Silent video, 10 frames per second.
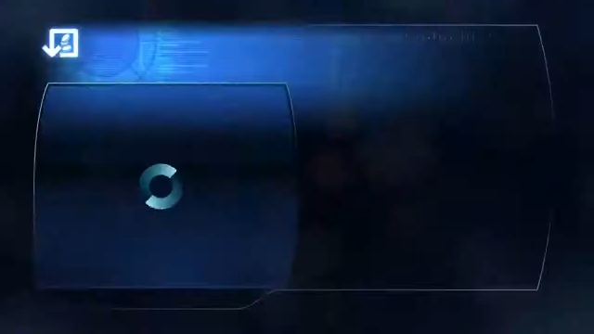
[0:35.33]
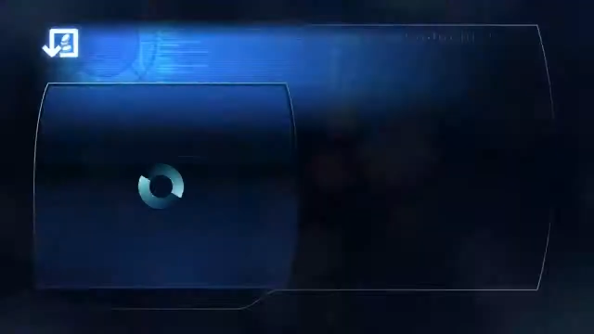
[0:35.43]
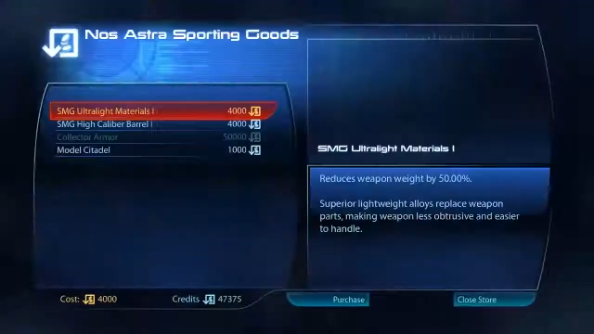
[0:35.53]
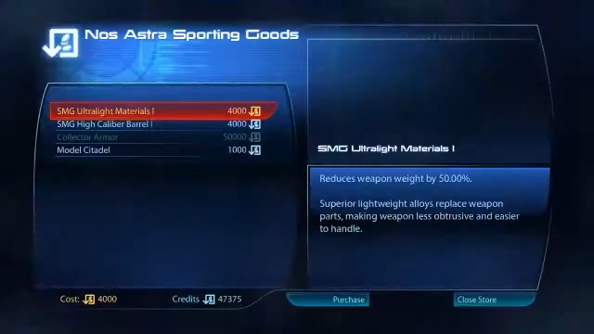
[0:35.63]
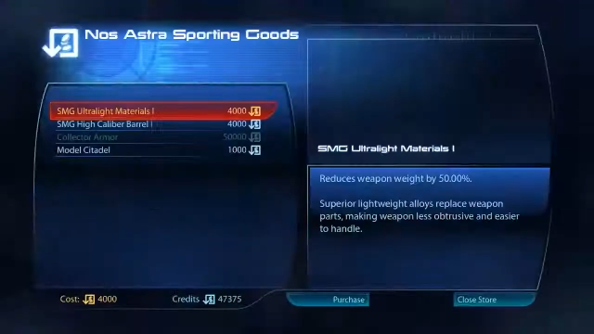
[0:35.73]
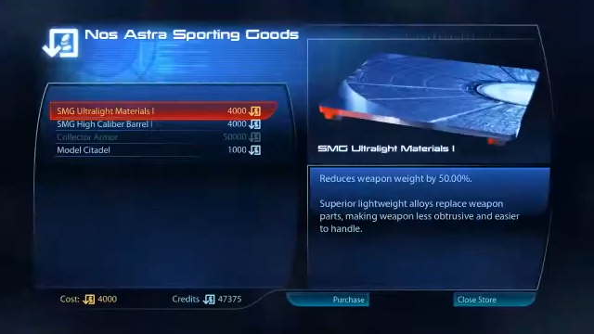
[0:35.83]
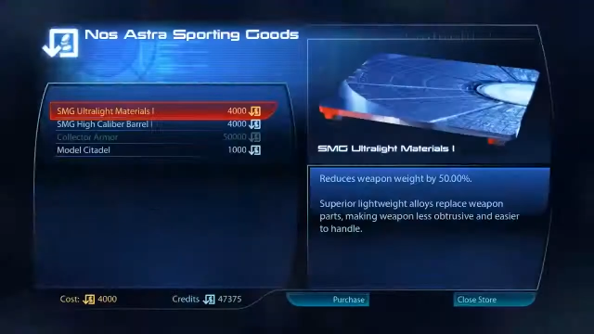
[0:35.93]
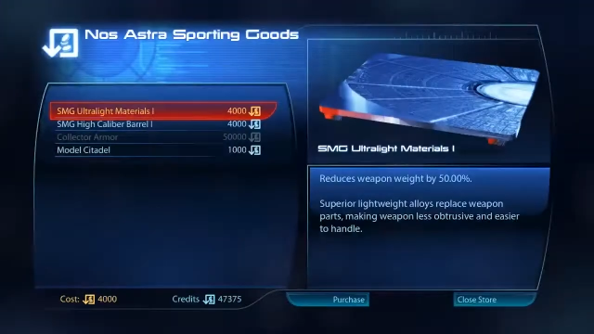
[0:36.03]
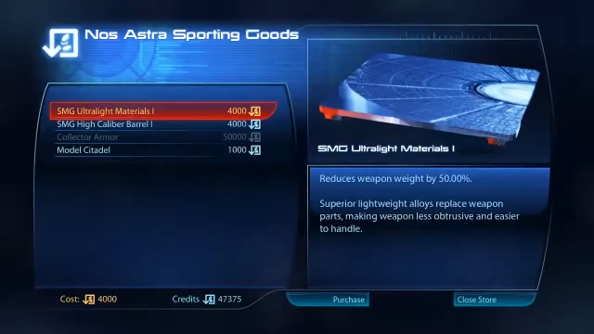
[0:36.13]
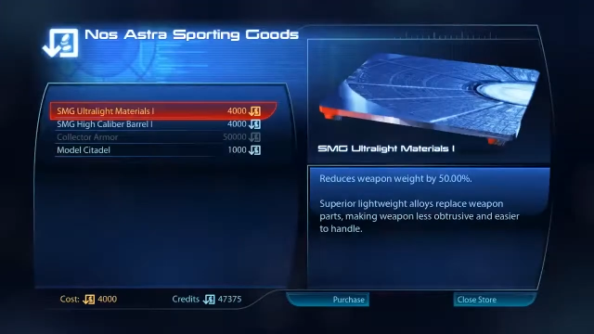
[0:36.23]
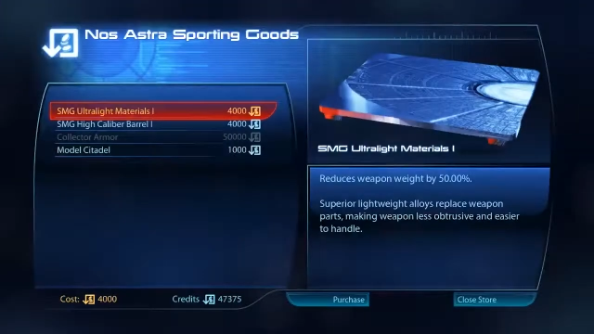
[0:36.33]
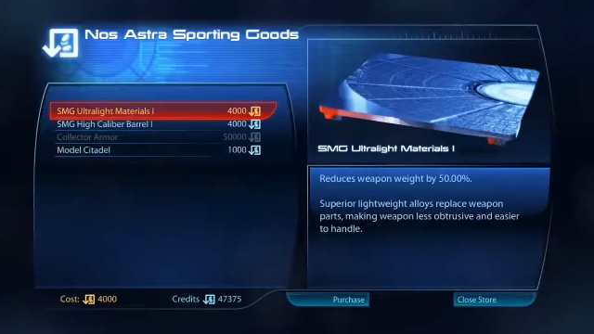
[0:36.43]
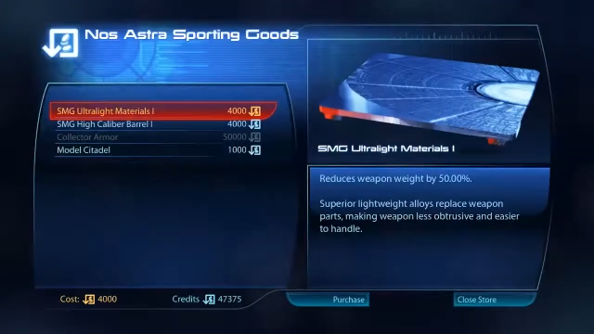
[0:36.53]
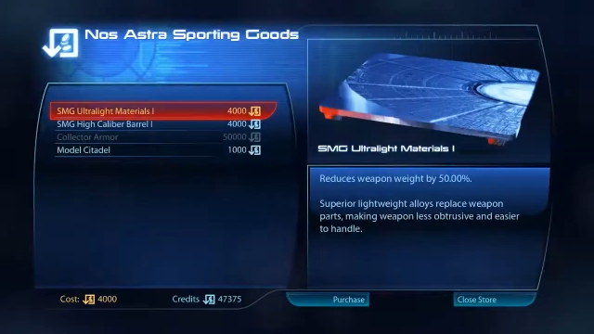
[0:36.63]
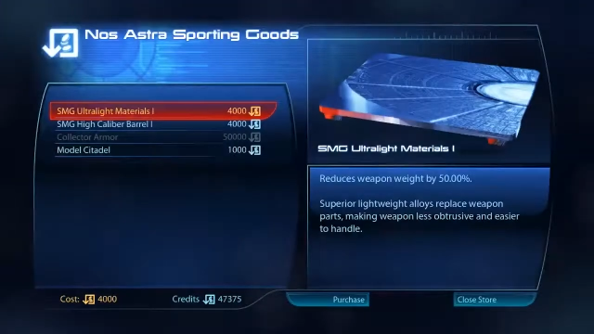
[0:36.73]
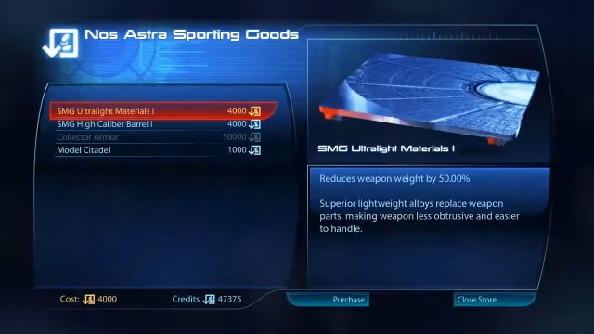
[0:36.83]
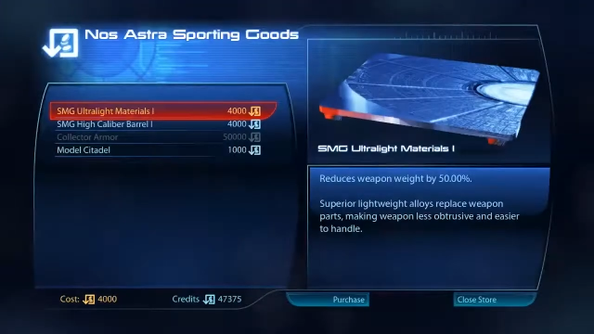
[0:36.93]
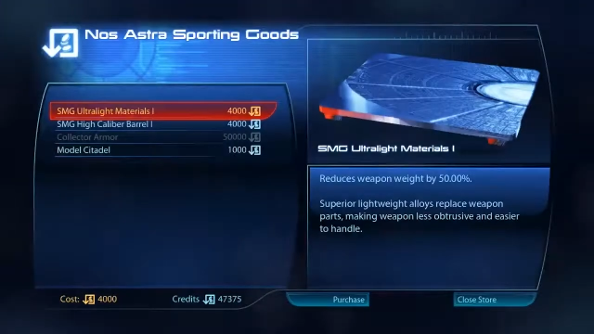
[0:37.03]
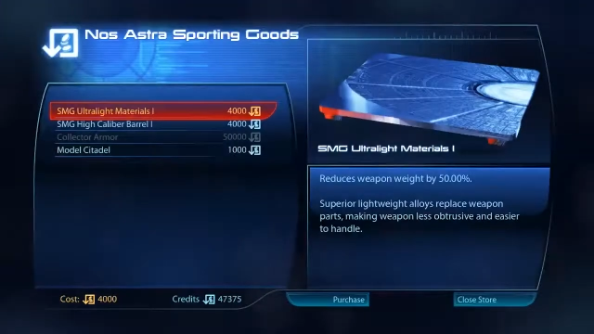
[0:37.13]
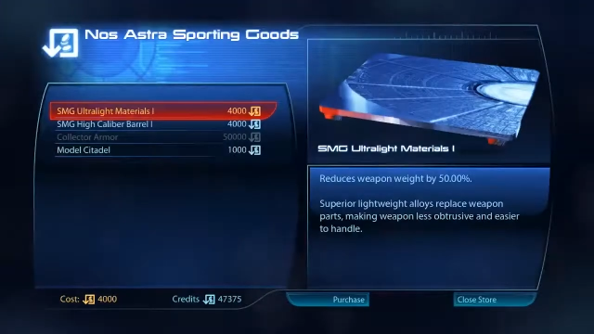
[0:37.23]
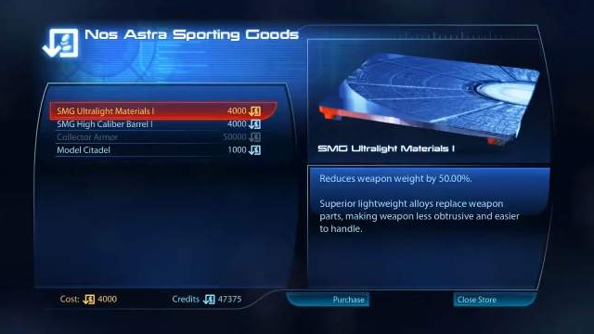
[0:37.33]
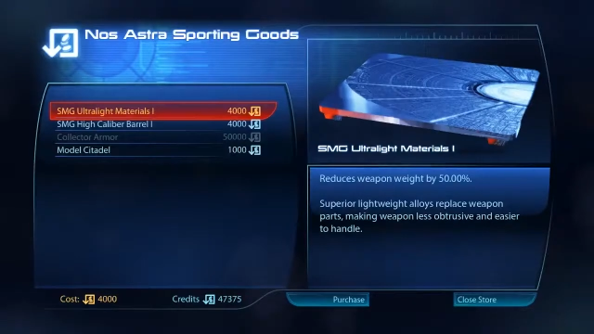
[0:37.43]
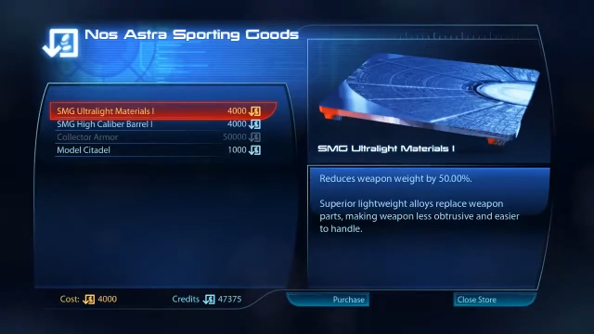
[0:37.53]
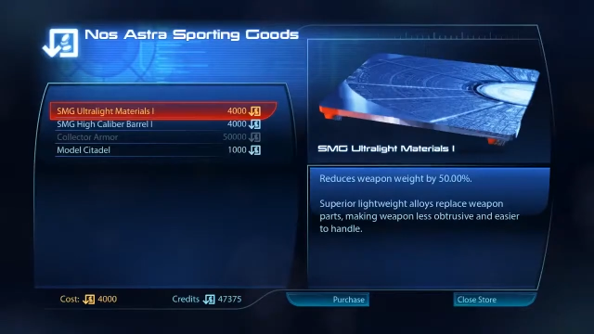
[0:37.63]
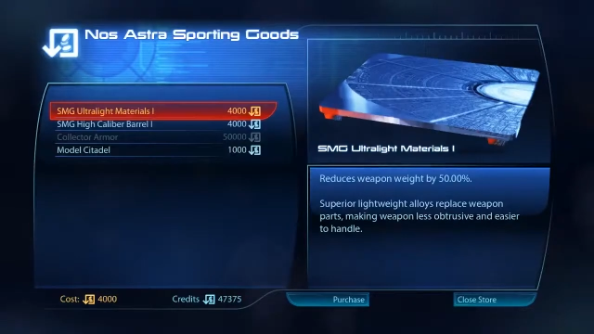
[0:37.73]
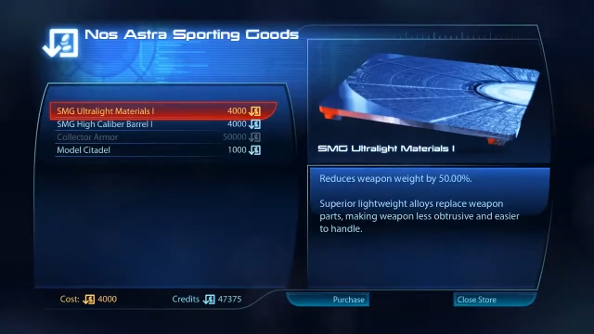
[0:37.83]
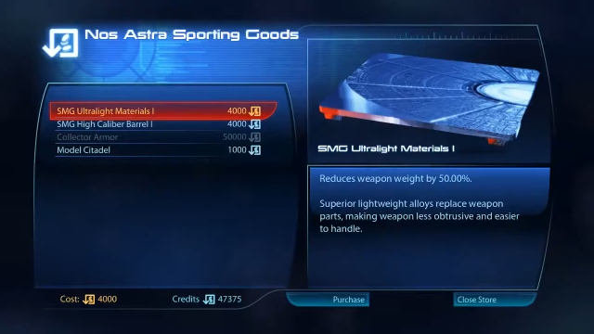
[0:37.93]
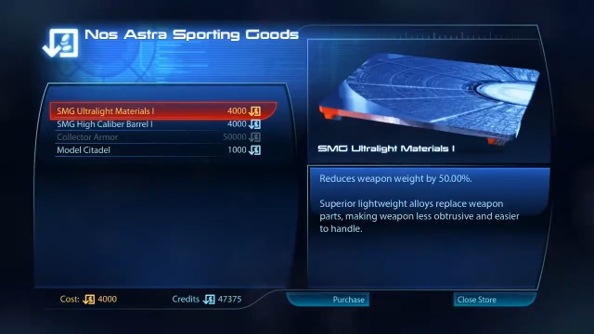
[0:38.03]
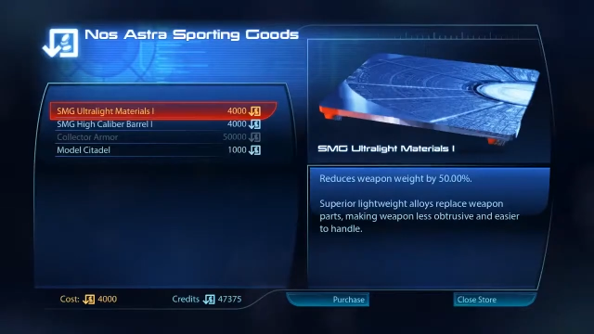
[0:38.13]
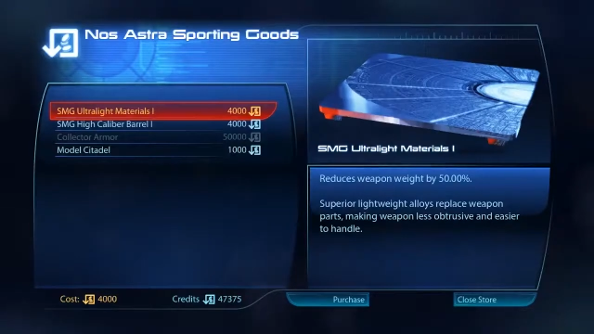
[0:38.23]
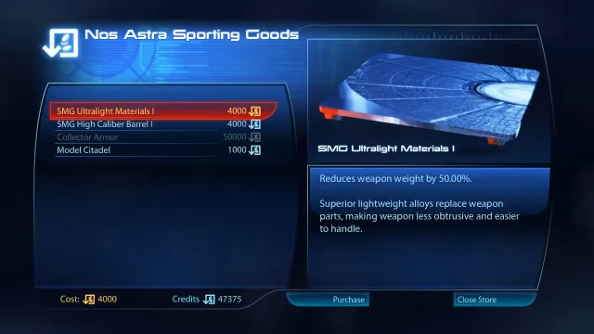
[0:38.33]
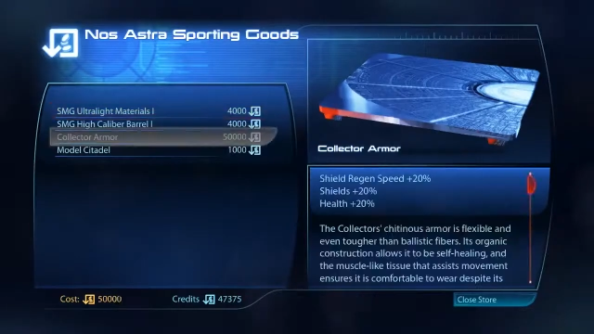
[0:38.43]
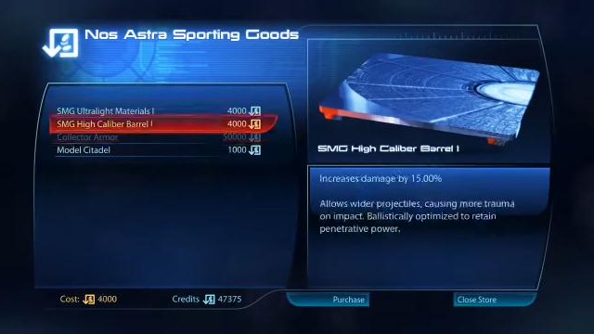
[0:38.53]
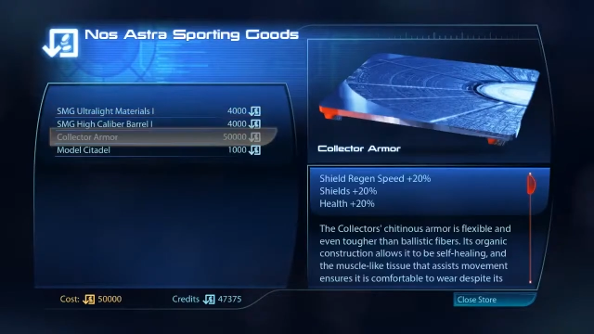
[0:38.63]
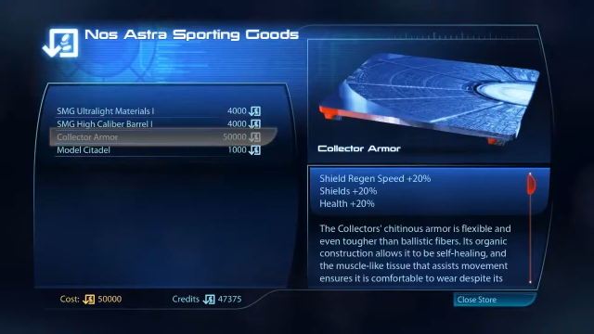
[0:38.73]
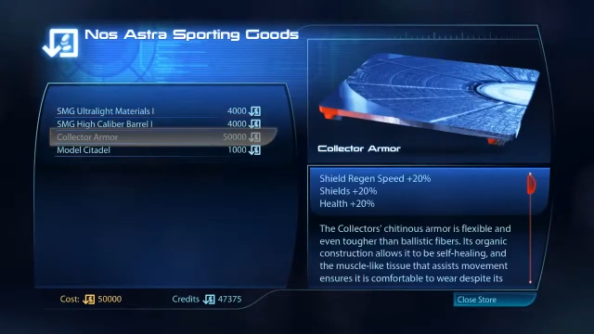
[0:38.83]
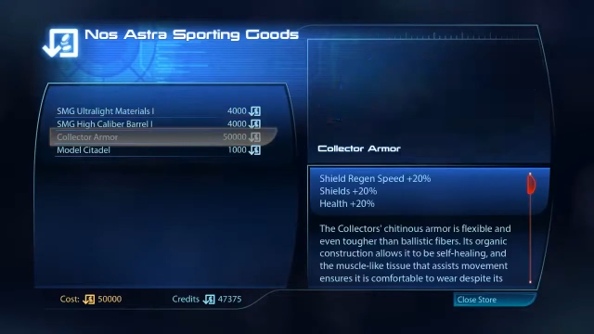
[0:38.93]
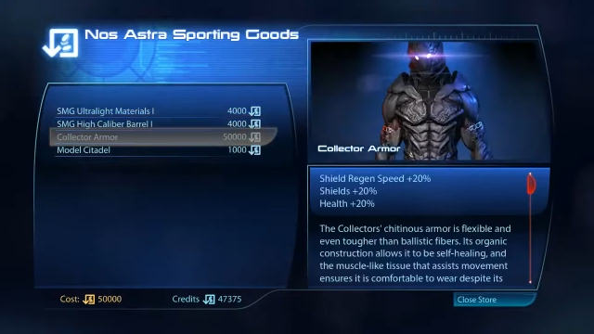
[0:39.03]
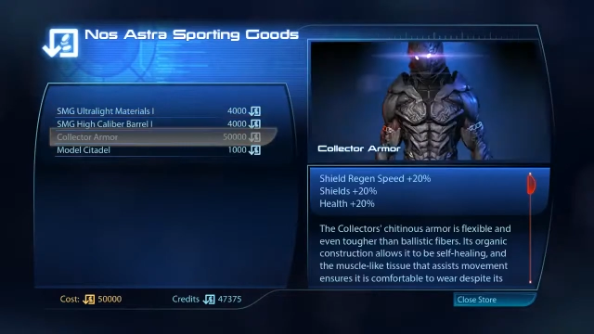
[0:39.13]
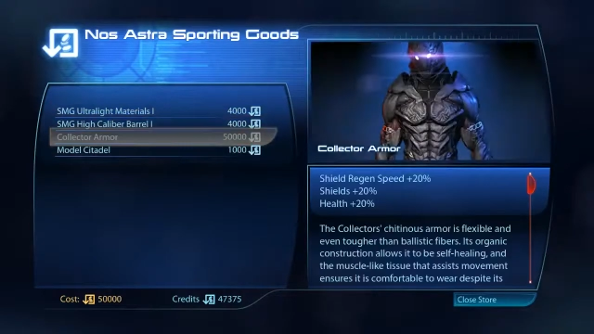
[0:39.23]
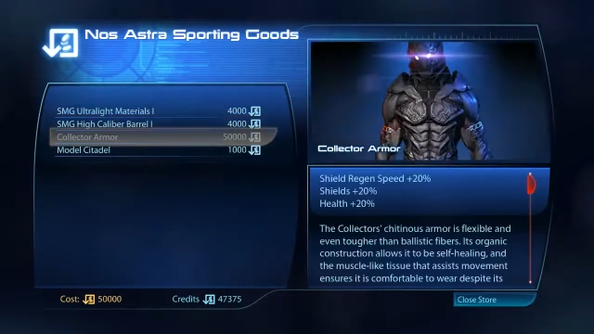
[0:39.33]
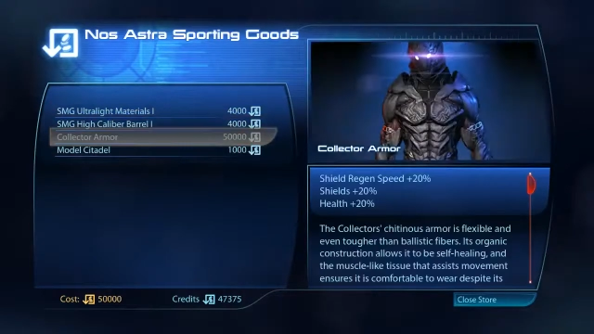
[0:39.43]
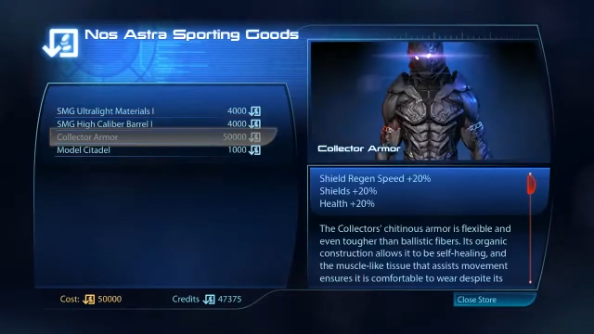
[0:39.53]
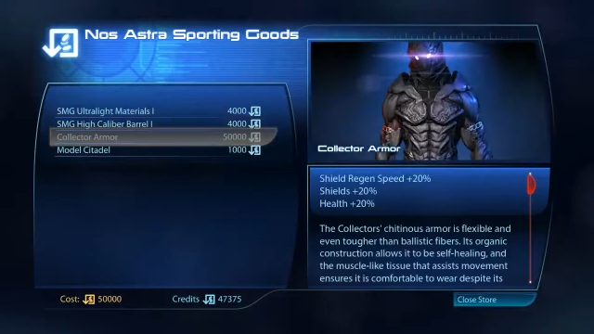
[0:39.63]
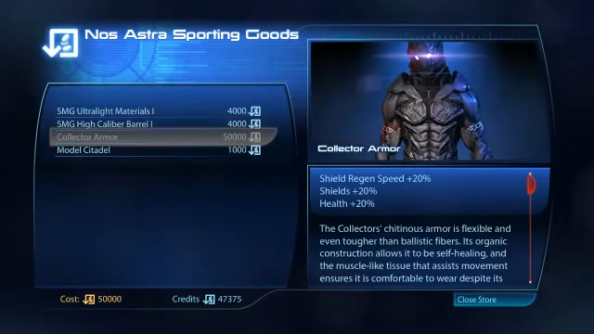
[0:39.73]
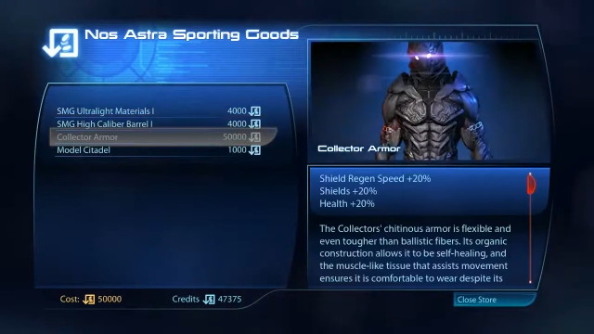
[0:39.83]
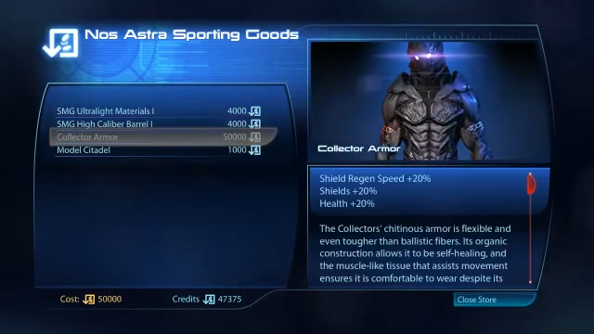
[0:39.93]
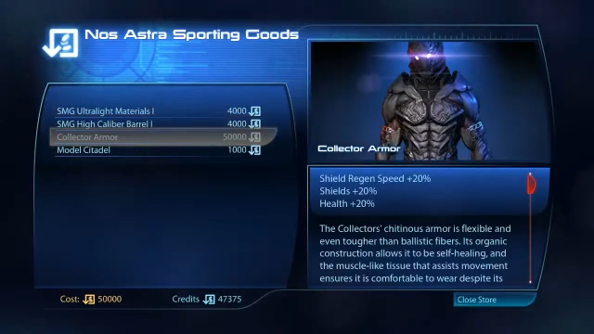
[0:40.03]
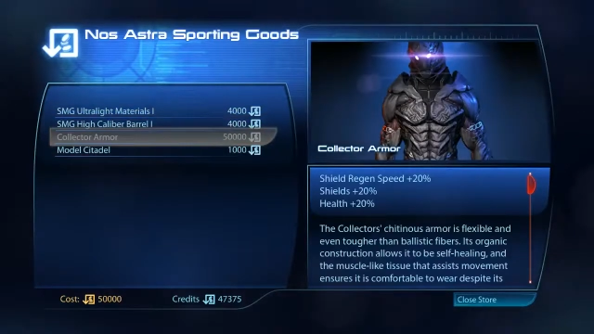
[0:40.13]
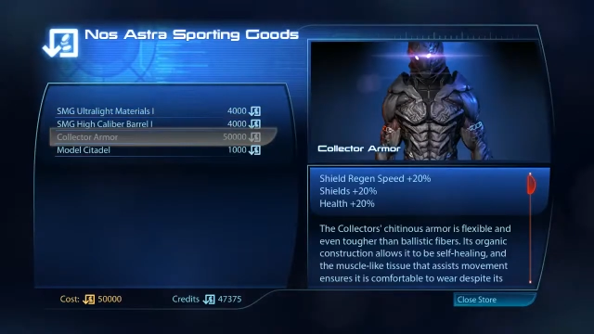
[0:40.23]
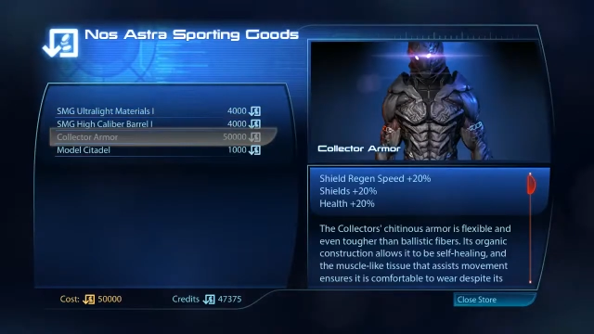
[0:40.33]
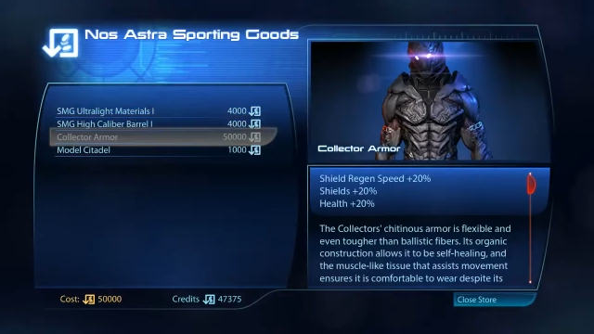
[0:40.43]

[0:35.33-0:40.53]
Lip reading: Nobody's mouth can be seen.